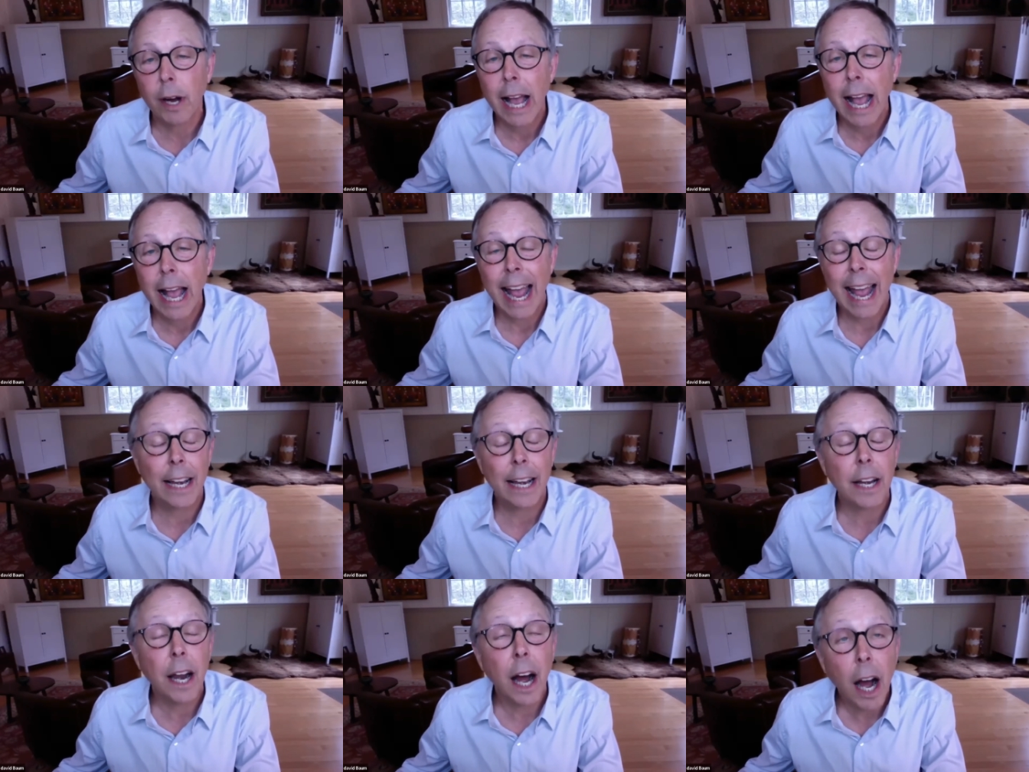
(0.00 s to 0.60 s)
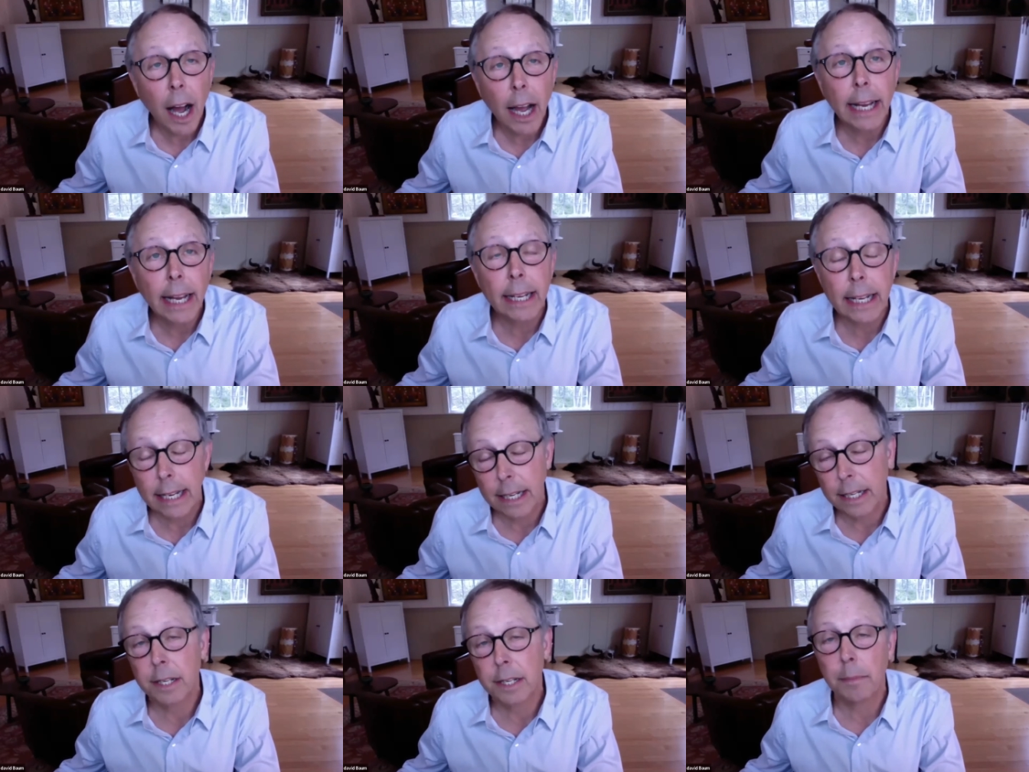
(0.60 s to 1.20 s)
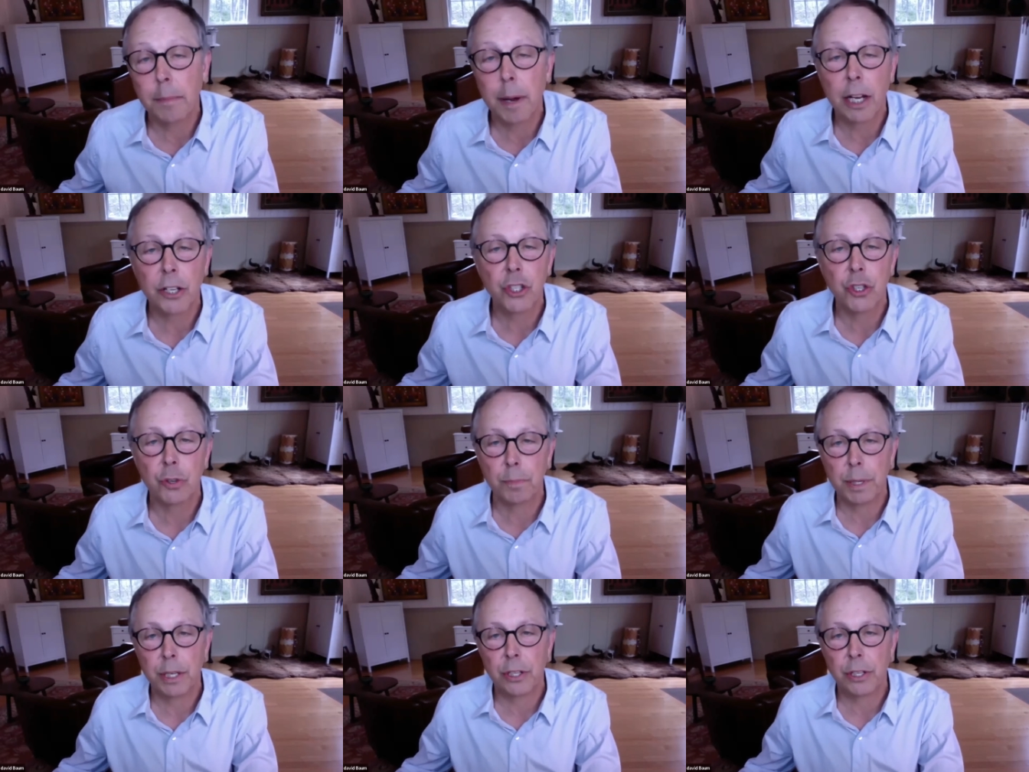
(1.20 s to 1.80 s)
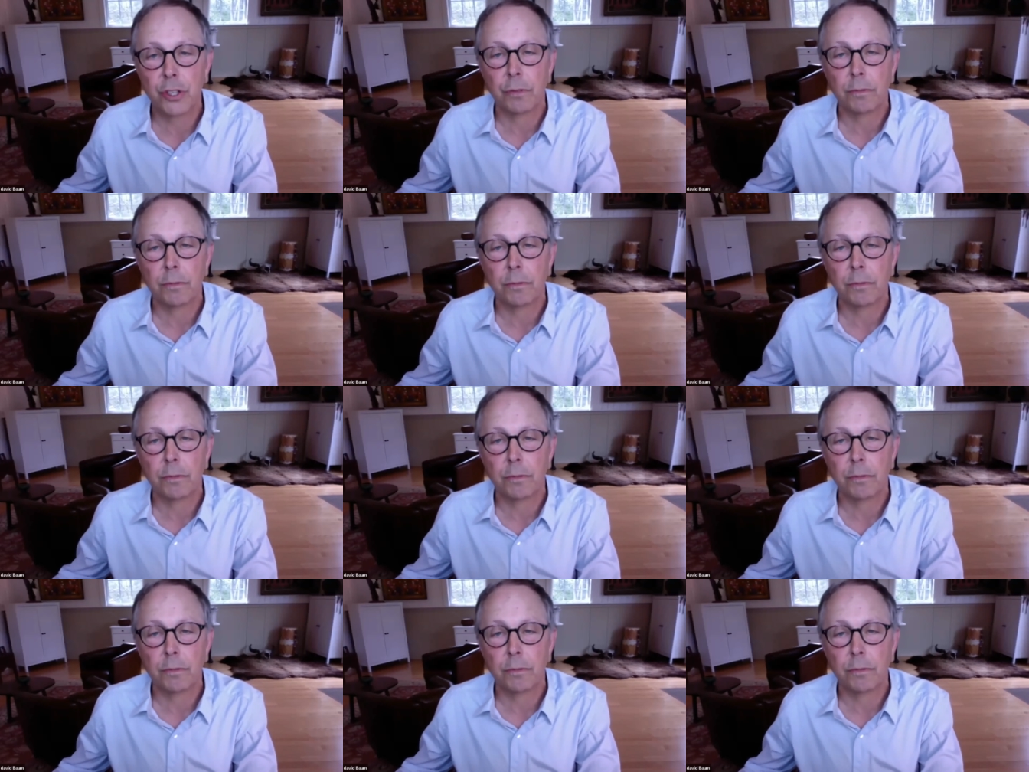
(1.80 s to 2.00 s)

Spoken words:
and hike into Machu Picchu.